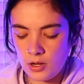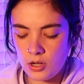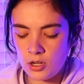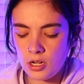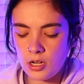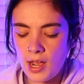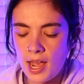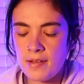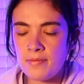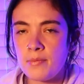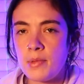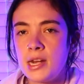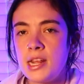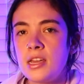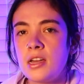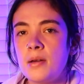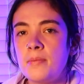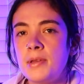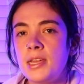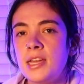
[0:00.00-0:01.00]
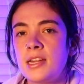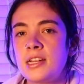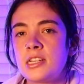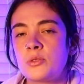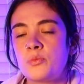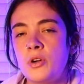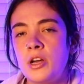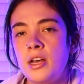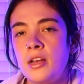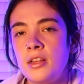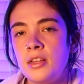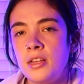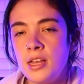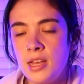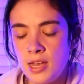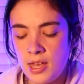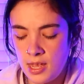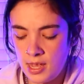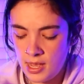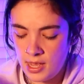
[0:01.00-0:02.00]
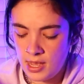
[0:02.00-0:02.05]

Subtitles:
Could have money coming in as well